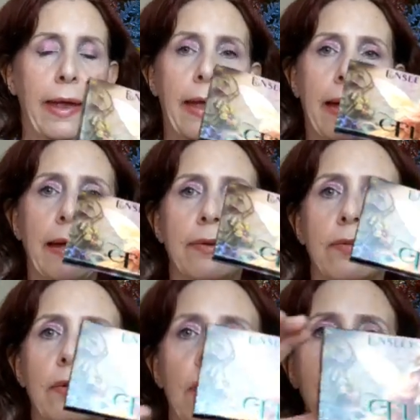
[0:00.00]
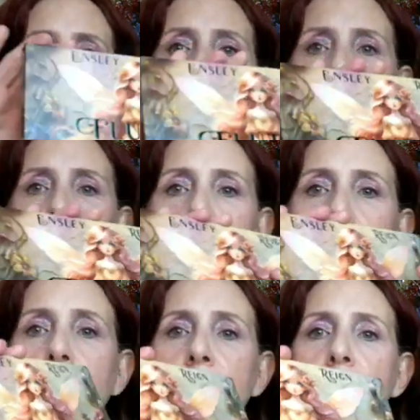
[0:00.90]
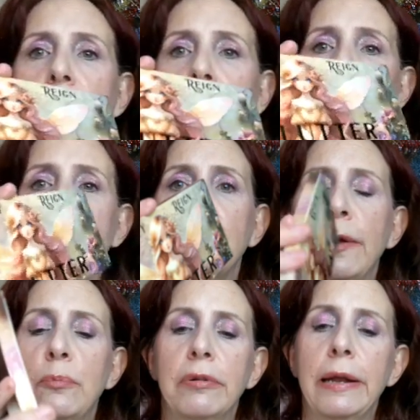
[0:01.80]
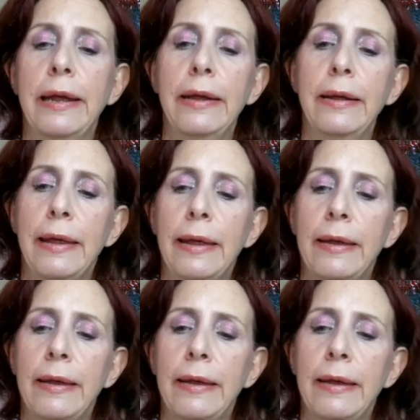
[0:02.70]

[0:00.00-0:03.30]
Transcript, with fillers: and so this is what it looks like really pretty.